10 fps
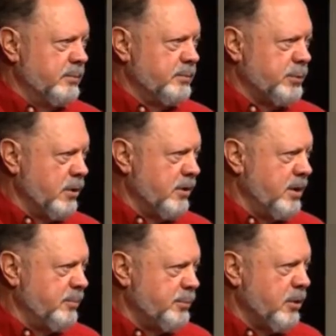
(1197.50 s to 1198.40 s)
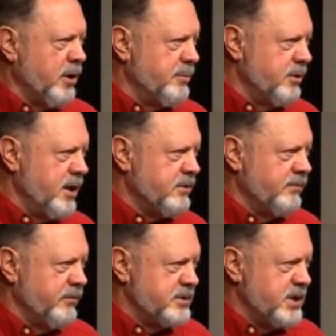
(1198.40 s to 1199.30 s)
program director
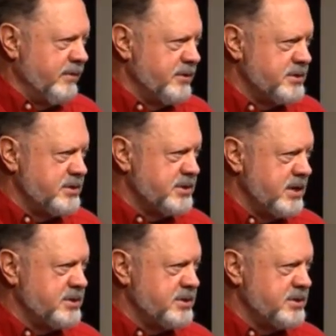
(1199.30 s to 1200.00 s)
for a television station.